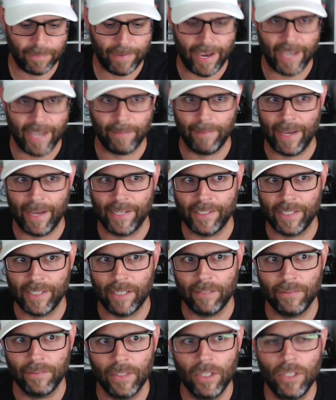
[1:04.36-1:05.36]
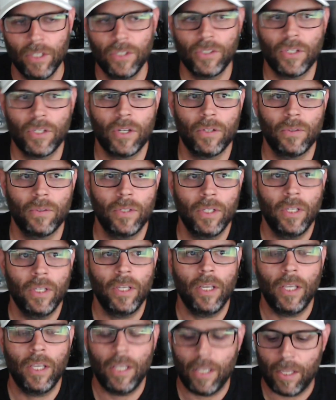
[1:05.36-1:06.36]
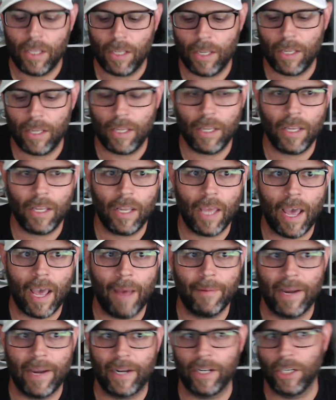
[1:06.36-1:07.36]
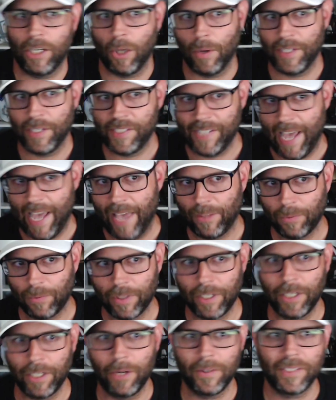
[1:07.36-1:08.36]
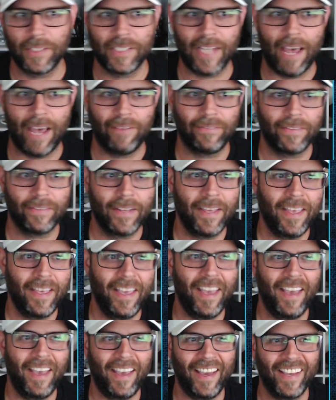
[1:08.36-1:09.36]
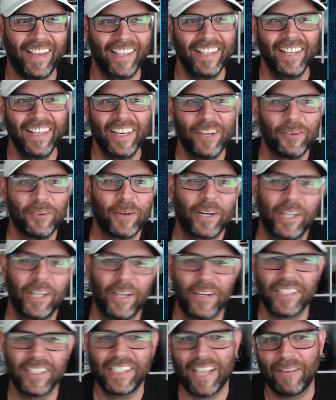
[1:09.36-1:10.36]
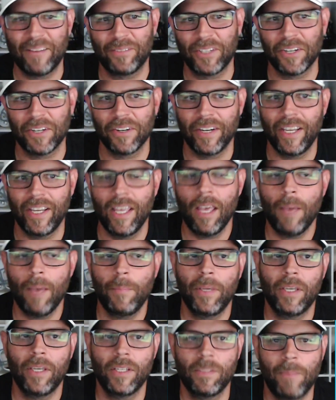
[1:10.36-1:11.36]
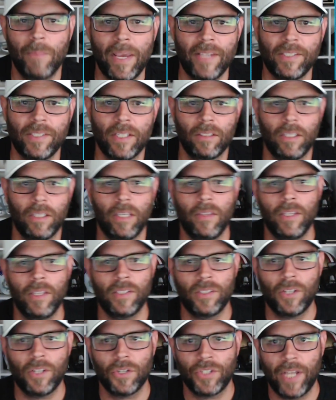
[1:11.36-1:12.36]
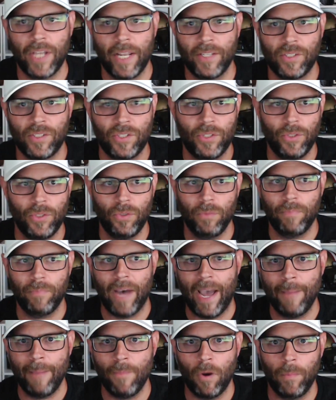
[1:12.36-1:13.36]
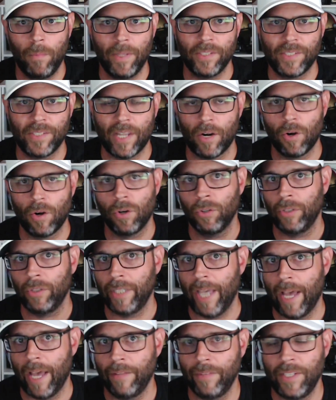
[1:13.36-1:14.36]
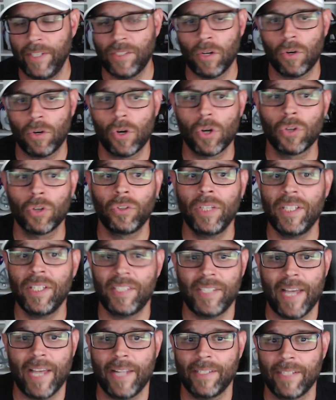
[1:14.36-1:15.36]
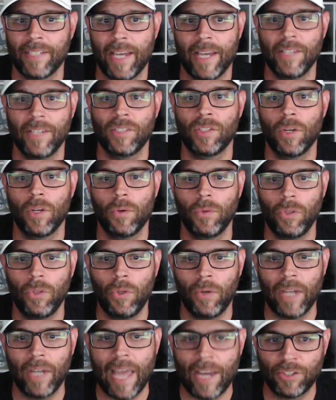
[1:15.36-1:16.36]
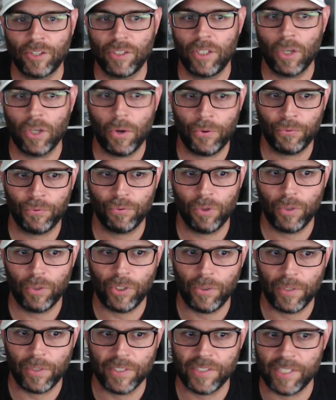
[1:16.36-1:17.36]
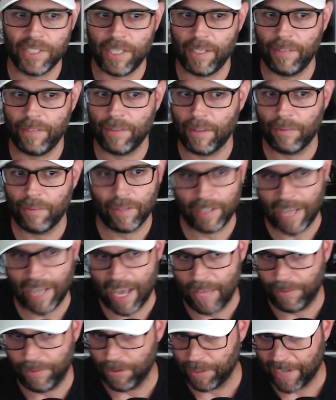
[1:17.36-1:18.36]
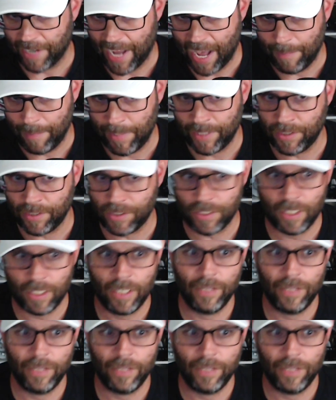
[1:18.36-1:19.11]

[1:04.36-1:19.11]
to buying myself. So, I'm not going to go with Seth. We're going to go with Steph. We're going to go with Steph Curry because basically this is your chance to buy moments that are early on. These are early sets, guys. So you can actually go through and you can see that the co they're commons.